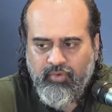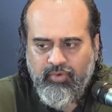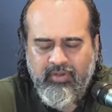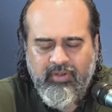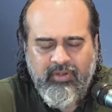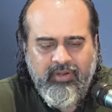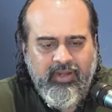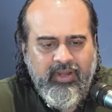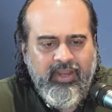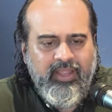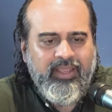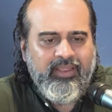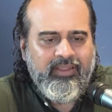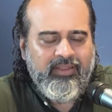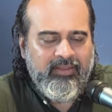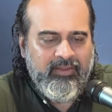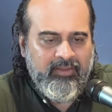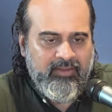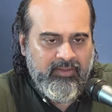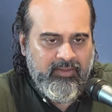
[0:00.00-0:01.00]

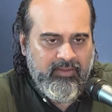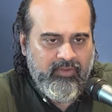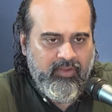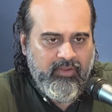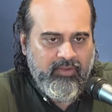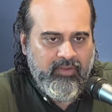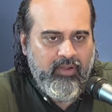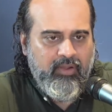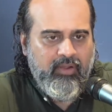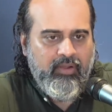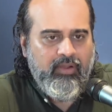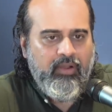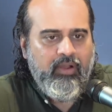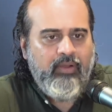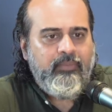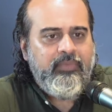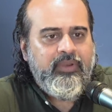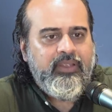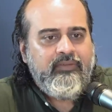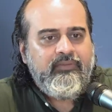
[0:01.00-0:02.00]
totally
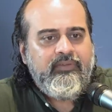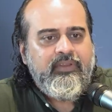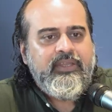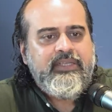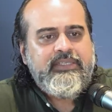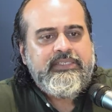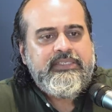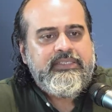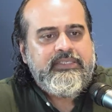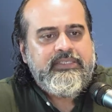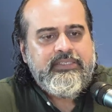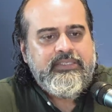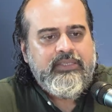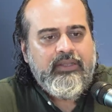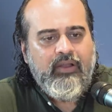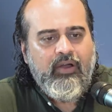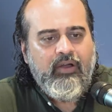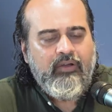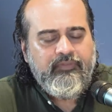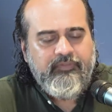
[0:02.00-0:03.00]
oblivious
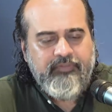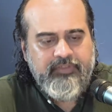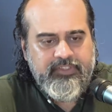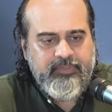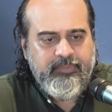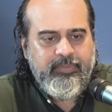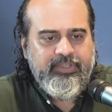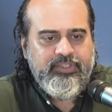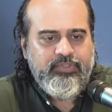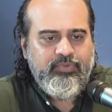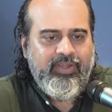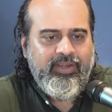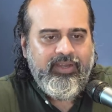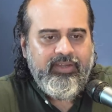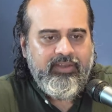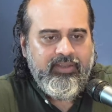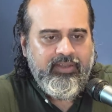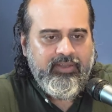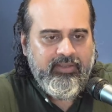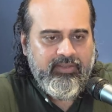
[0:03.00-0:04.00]
of
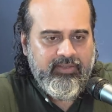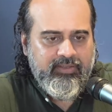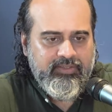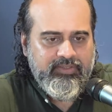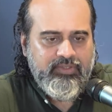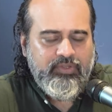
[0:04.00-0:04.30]
spirituality.